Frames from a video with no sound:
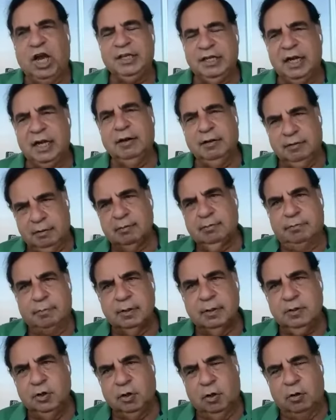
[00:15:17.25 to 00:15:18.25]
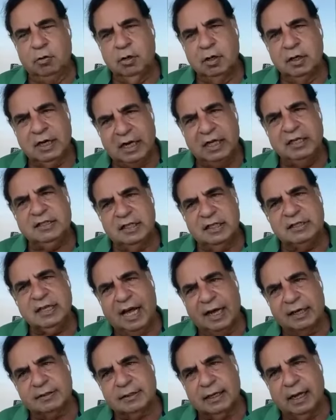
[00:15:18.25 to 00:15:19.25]
China, you know, cleans
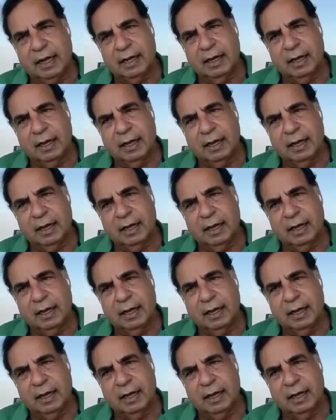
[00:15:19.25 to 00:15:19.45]
act. up.